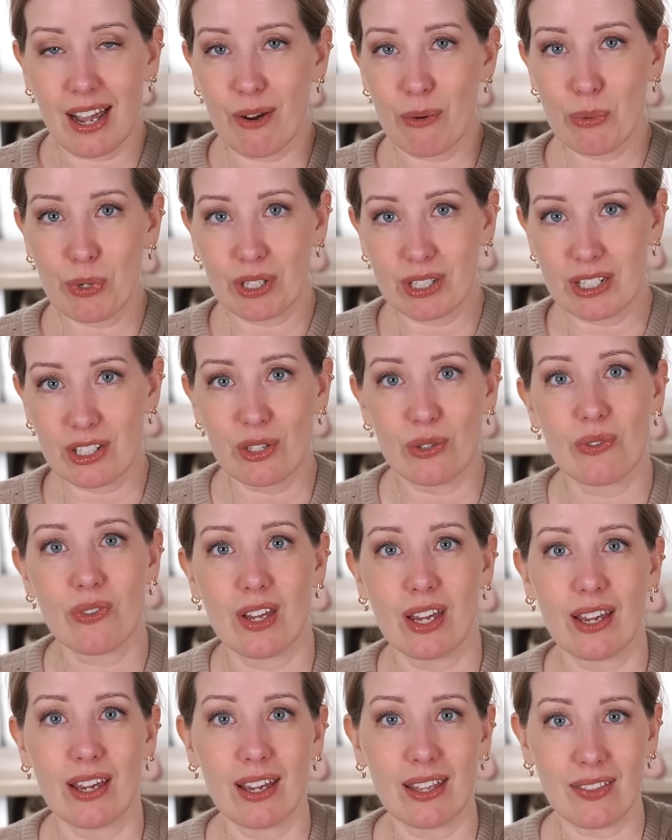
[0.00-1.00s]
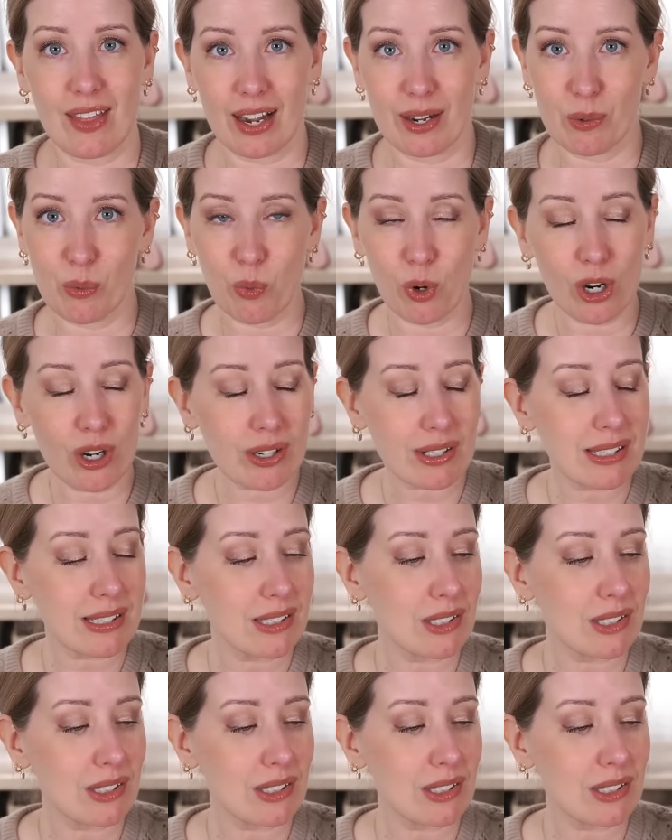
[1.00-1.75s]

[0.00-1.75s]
I really do think that it works.